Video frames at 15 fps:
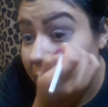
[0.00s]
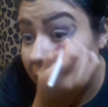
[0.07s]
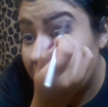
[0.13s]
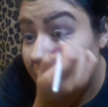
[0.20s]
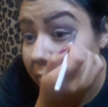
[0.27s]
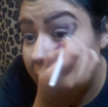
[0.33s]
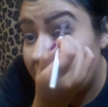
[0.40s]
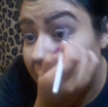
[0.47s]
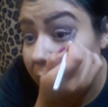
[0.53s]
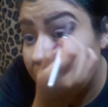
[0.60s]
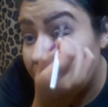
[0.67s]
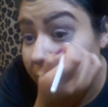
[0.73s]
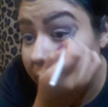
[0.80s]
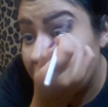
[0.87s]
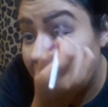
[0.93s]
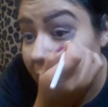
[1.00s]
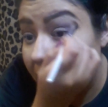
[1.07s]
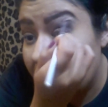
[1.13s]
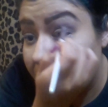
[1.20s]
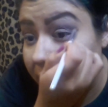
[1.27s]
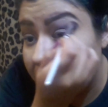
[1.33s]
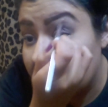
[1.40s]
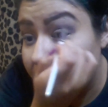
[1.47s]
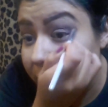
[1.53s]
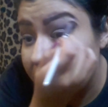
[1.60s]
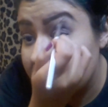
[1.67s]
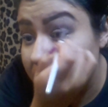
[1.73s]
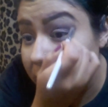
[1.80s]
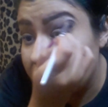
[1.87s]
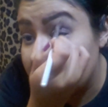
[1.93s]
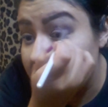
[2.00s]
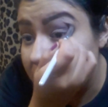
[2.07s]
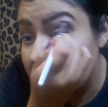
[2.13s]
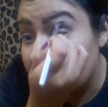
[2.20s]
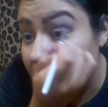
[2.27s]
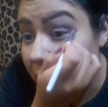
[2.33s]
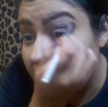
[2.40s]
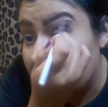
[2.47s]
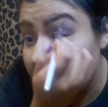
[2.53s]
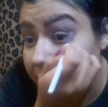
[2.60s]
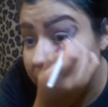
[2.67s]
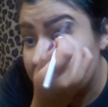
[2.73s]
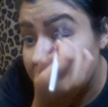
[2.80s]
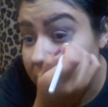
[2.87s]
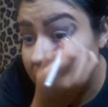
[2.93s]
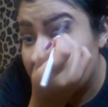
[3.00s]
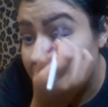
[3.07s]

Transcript: Gotta kind of work it out a little bit so it won't be so harsh.